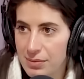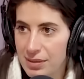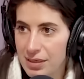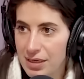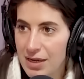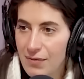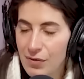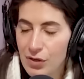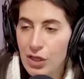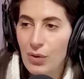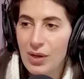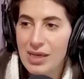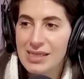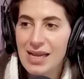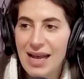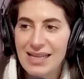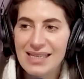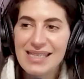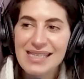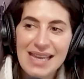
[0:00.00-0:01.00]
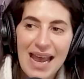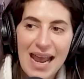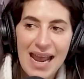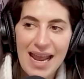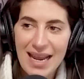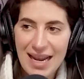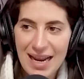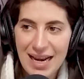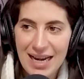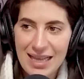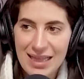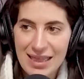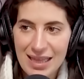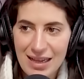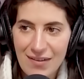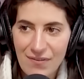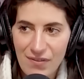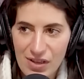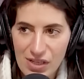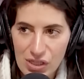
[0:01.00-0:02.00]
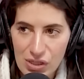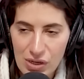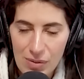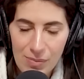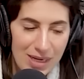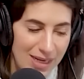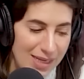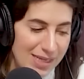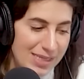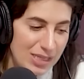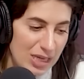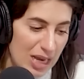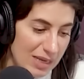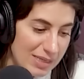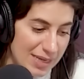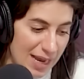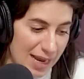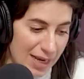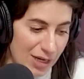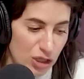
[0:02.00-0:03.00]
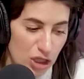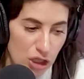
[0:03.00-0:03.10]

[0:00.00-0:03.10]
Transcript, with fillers: Okay. Even though he's not saying anything physical. I mean, he's saying she